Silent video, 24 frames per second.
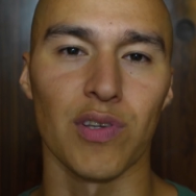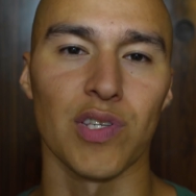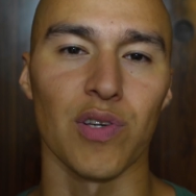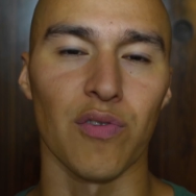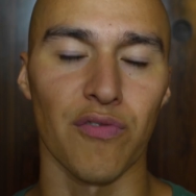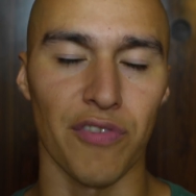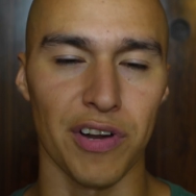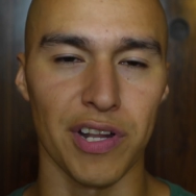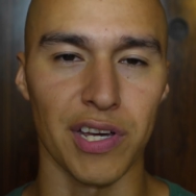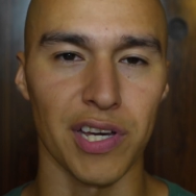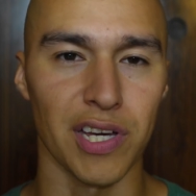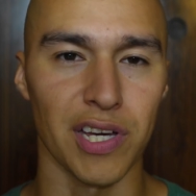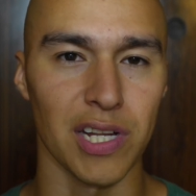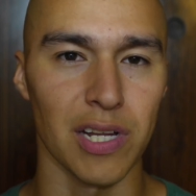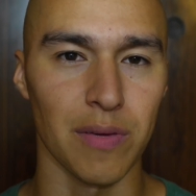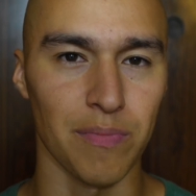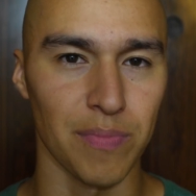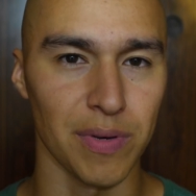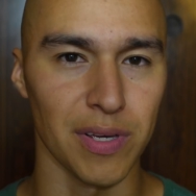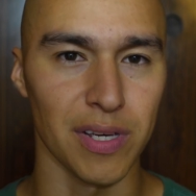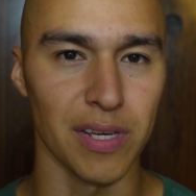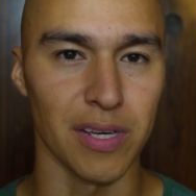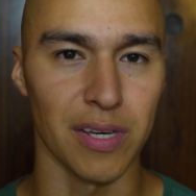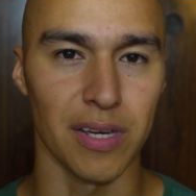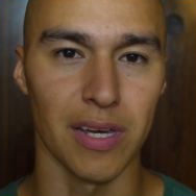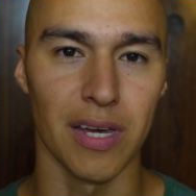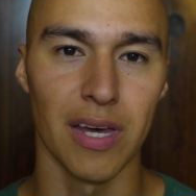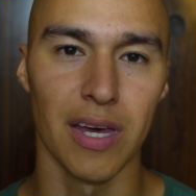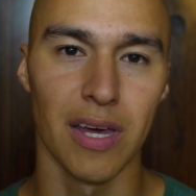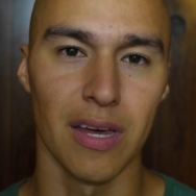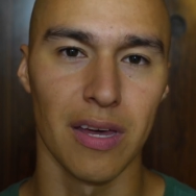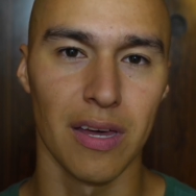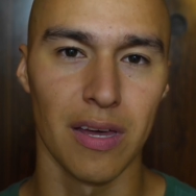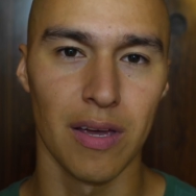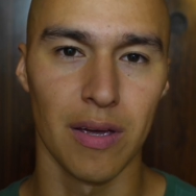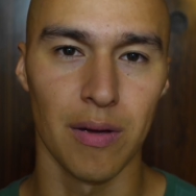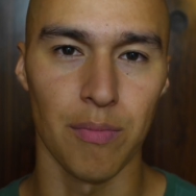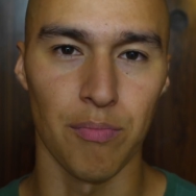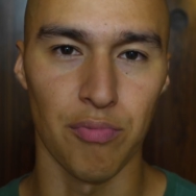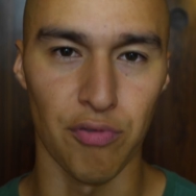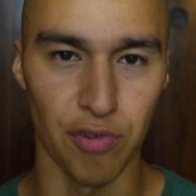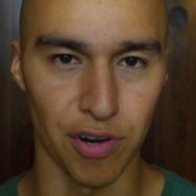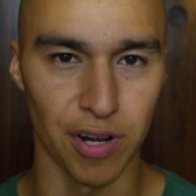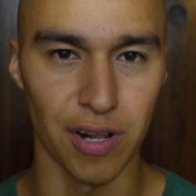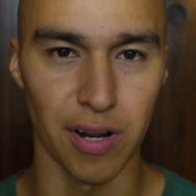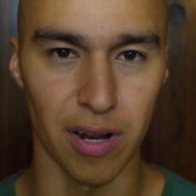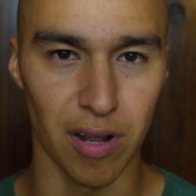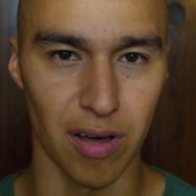is already gonna be
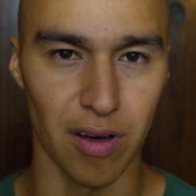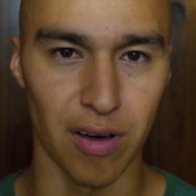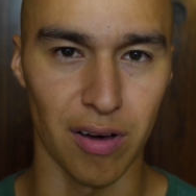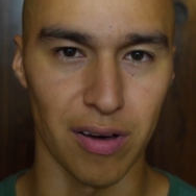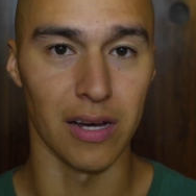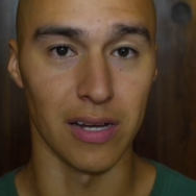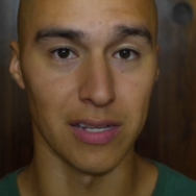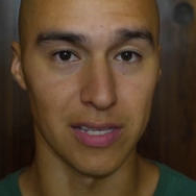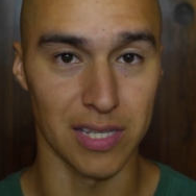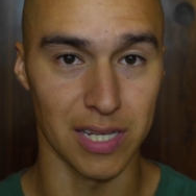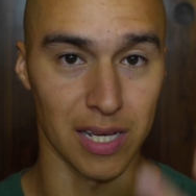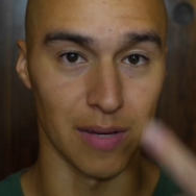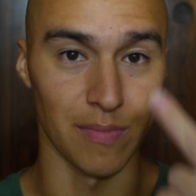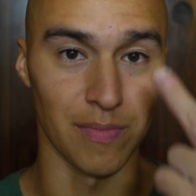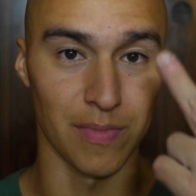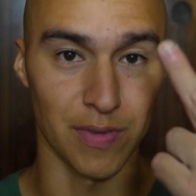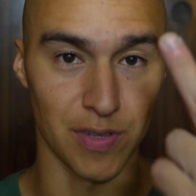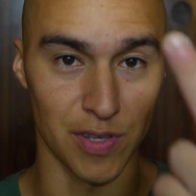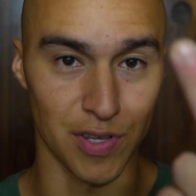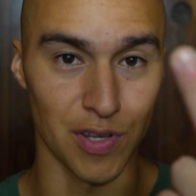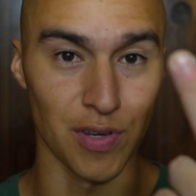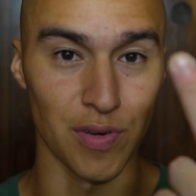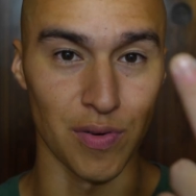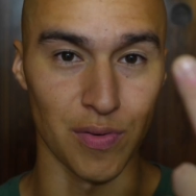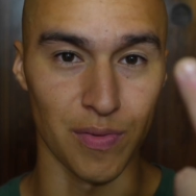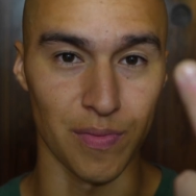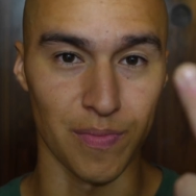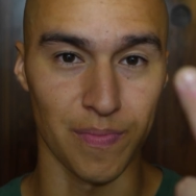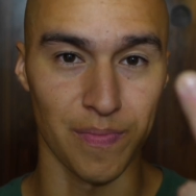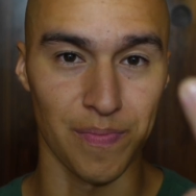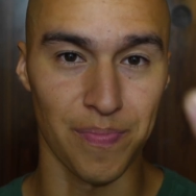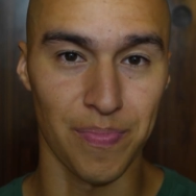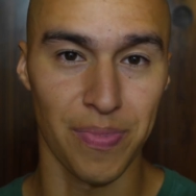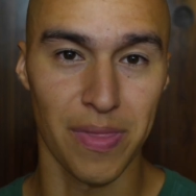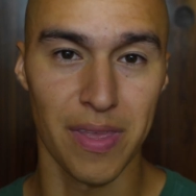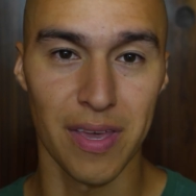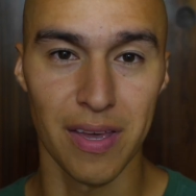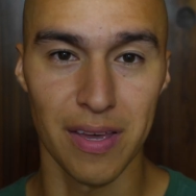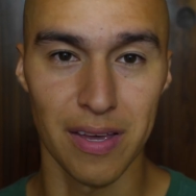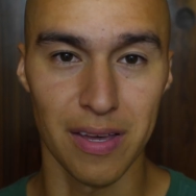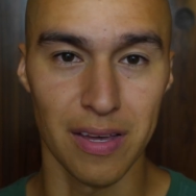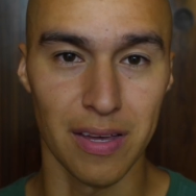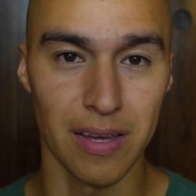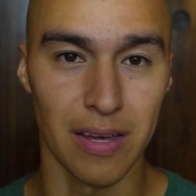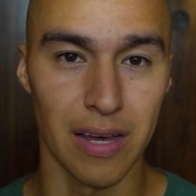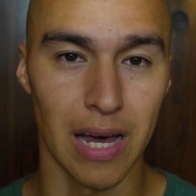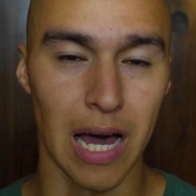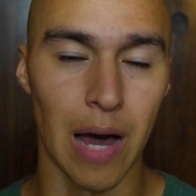pretty long. Attempt 2.
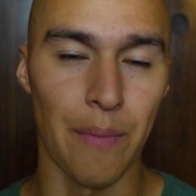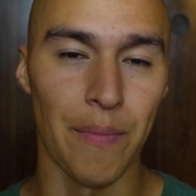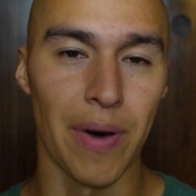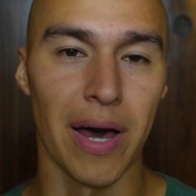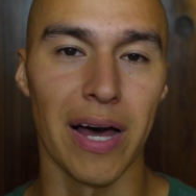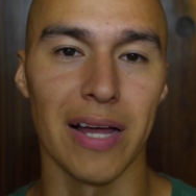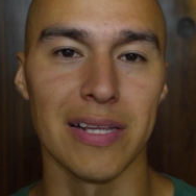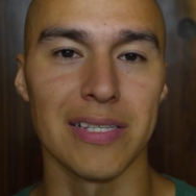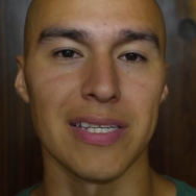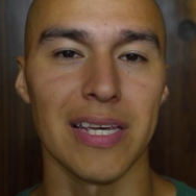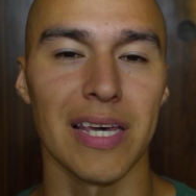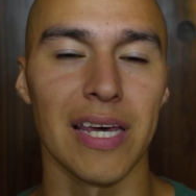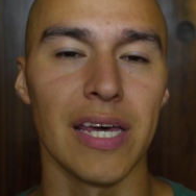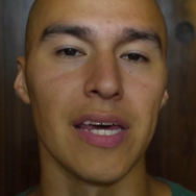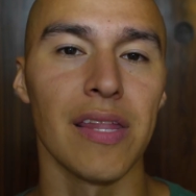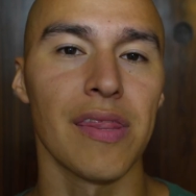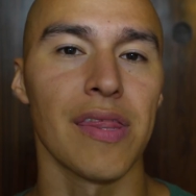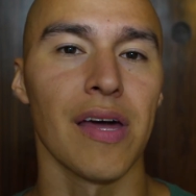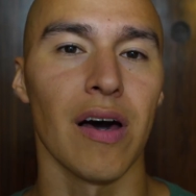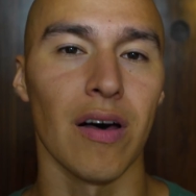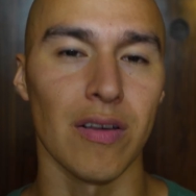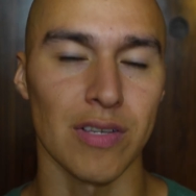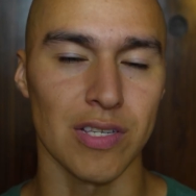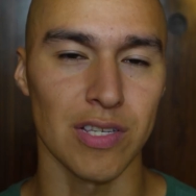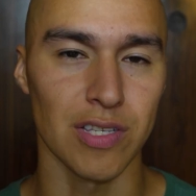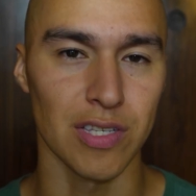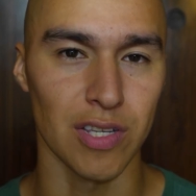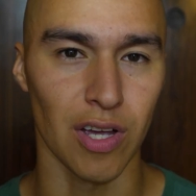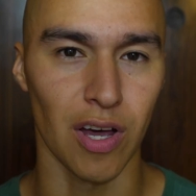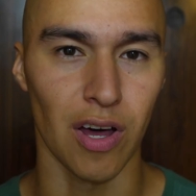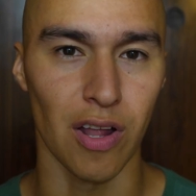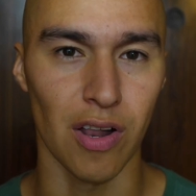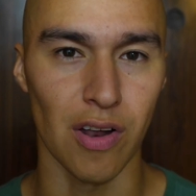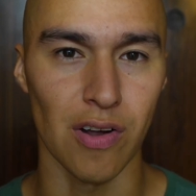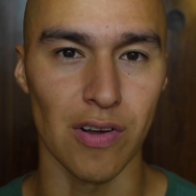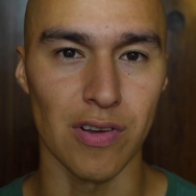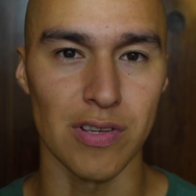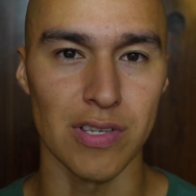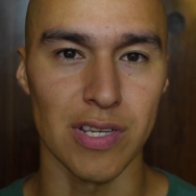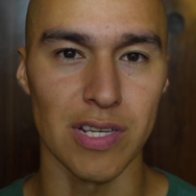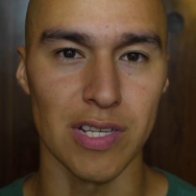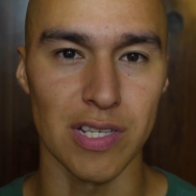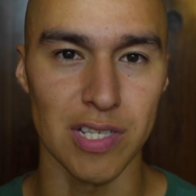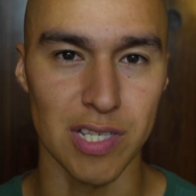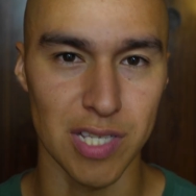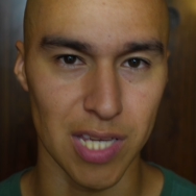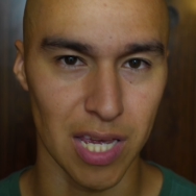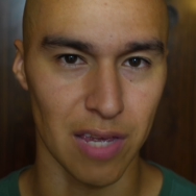I'm at $8,000
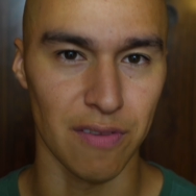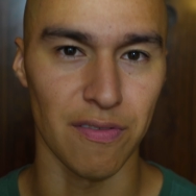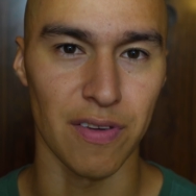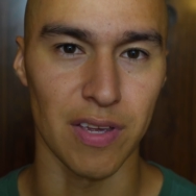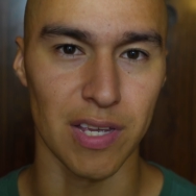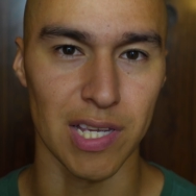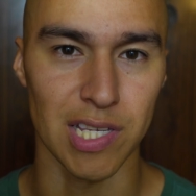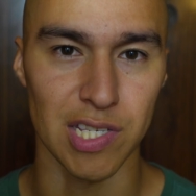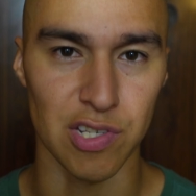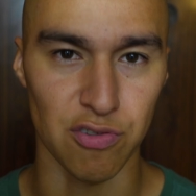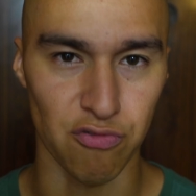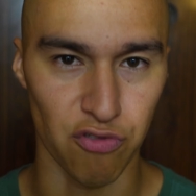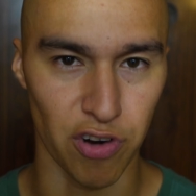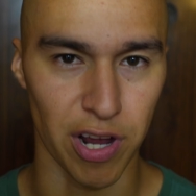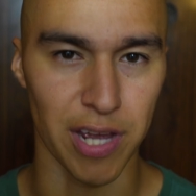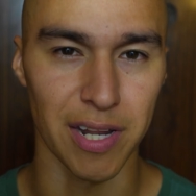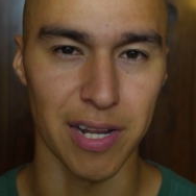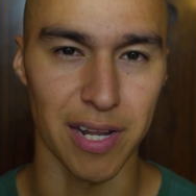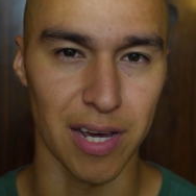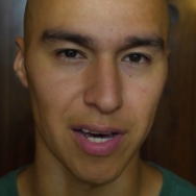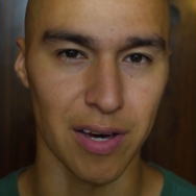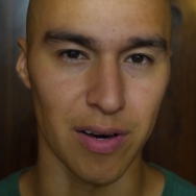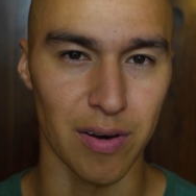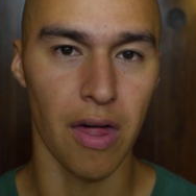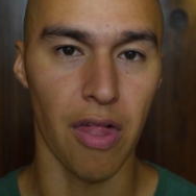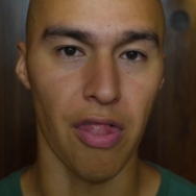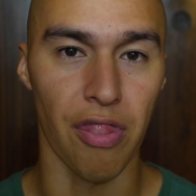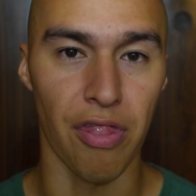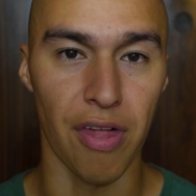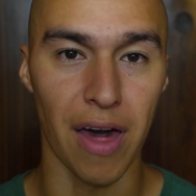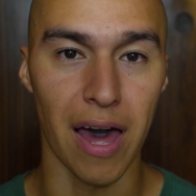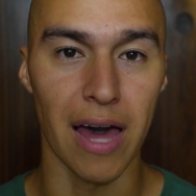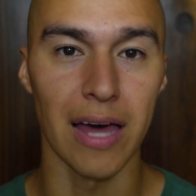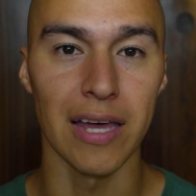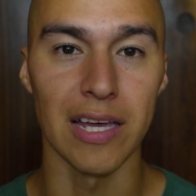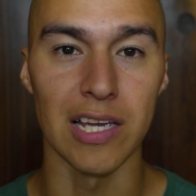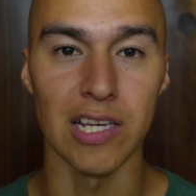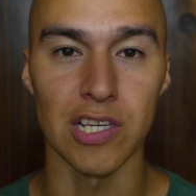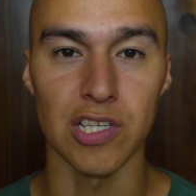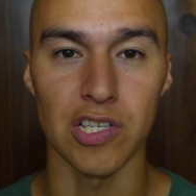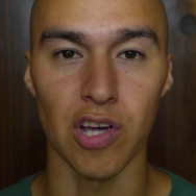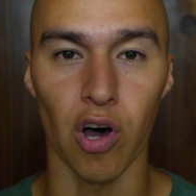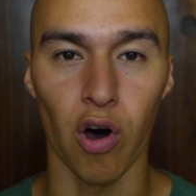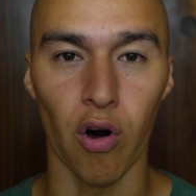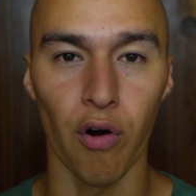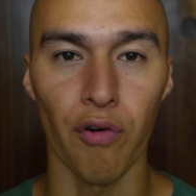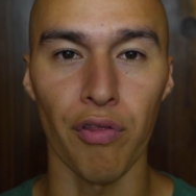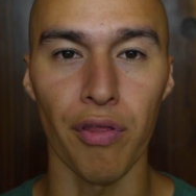in savings right now. That is
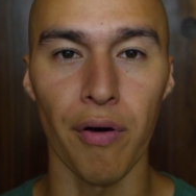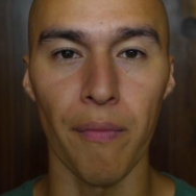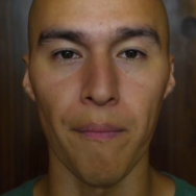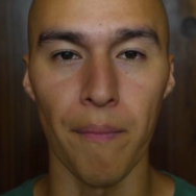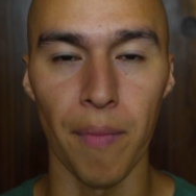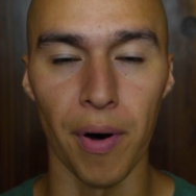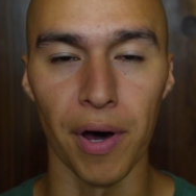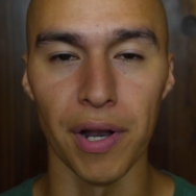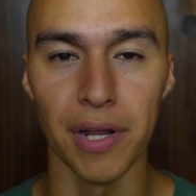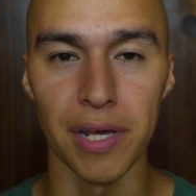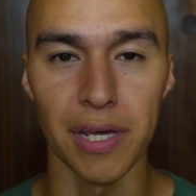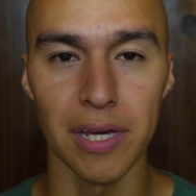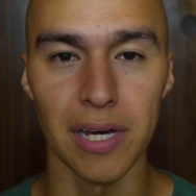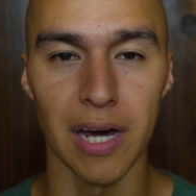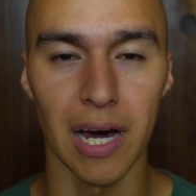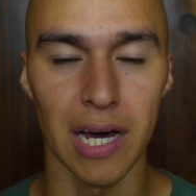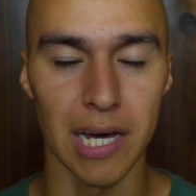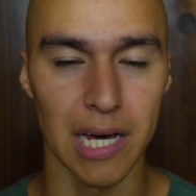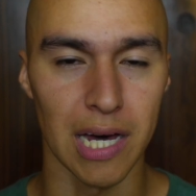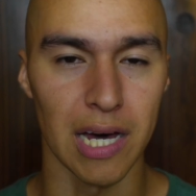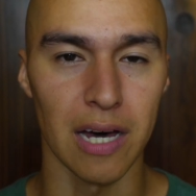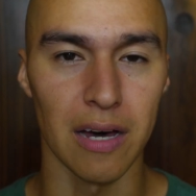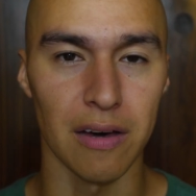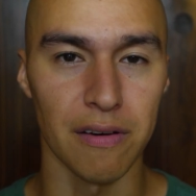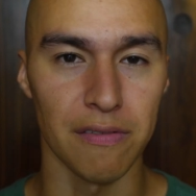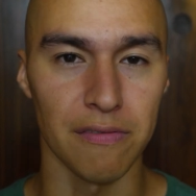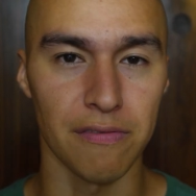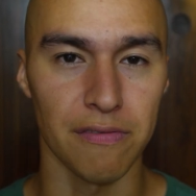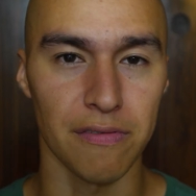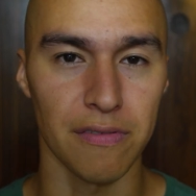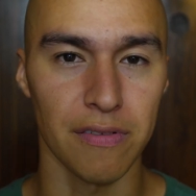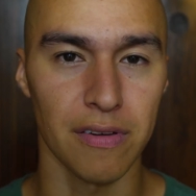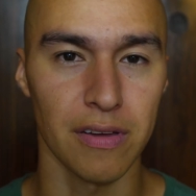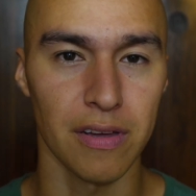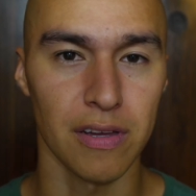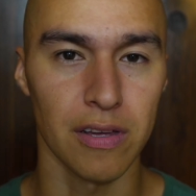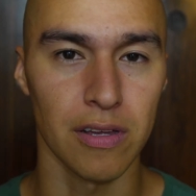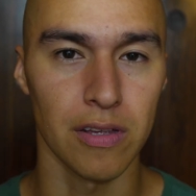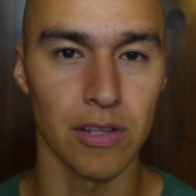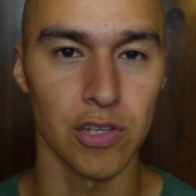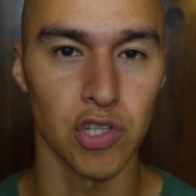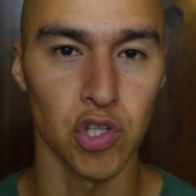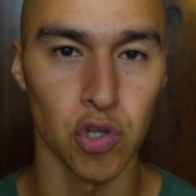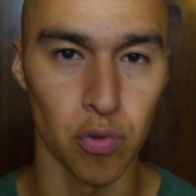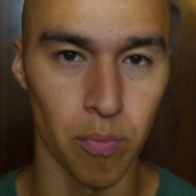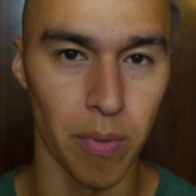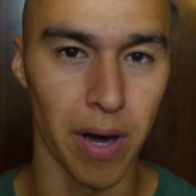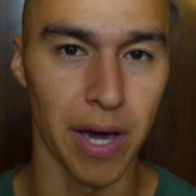all the money I have
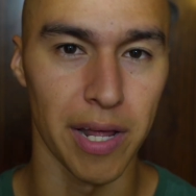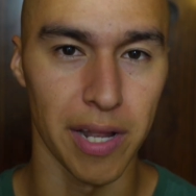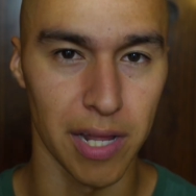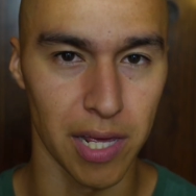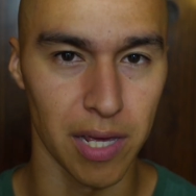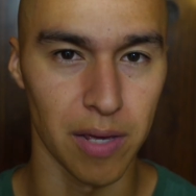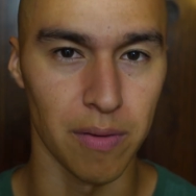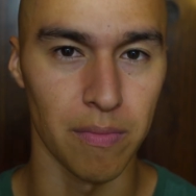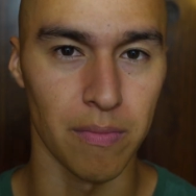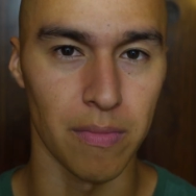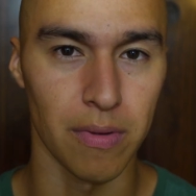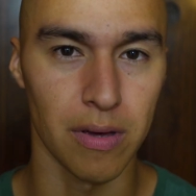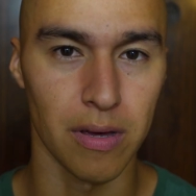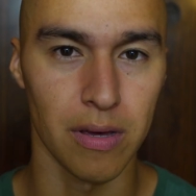to my name,